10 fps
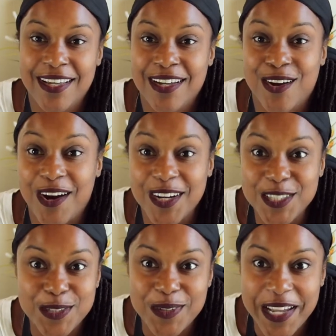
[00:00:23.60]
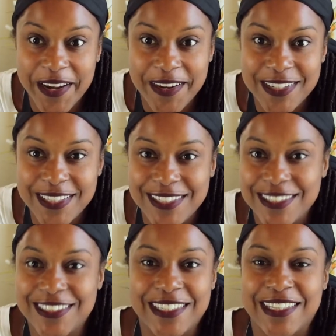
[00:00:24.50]
cartoon
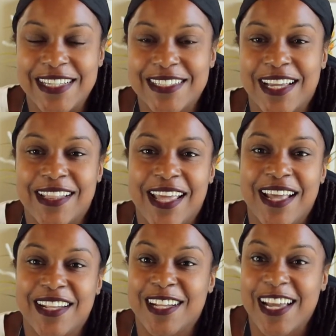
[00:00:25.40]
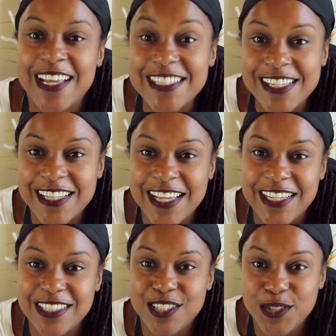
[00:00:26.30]
characters and things like that, and then I
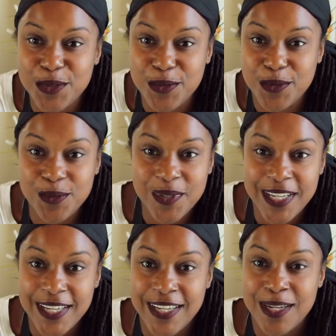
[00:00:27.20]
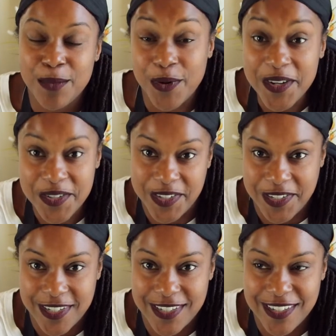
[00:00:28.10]
escalated to
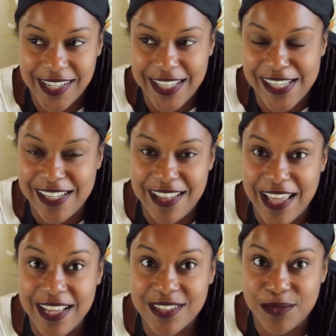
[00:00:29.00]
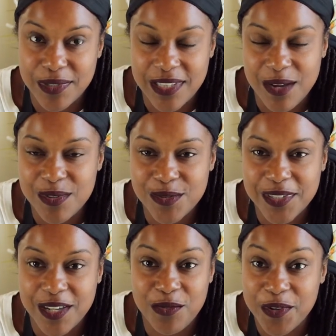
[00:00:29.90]
portraiture. And that was
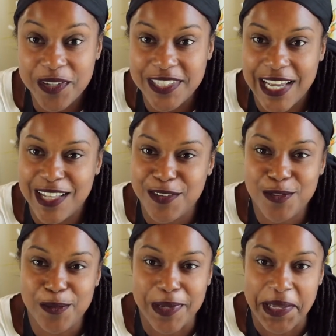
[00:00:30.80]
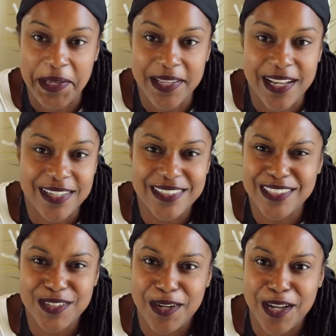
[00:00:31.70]
a real challenge for me. I didn't
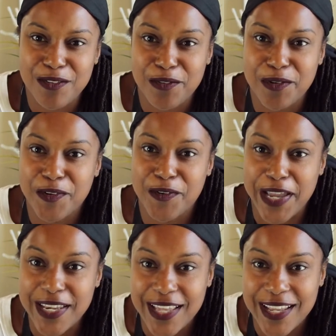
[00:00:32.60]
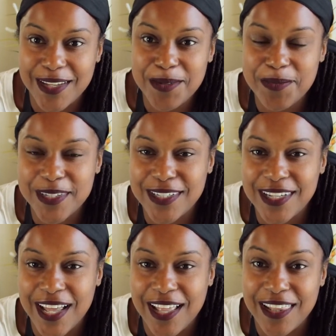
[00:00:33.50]
start out real great at it, but
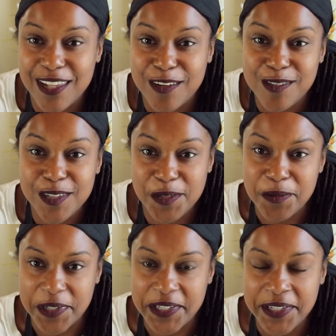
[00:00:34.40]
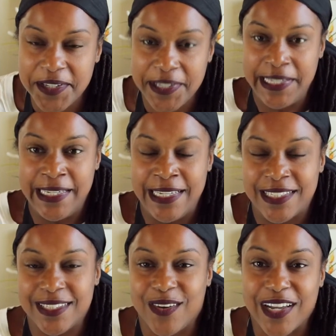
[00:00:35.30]
I love to do it.
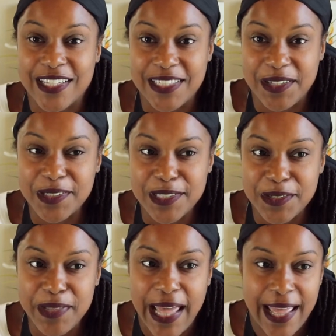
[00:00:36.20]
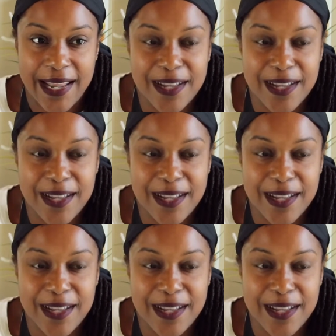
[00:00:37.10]
So I continued to do that.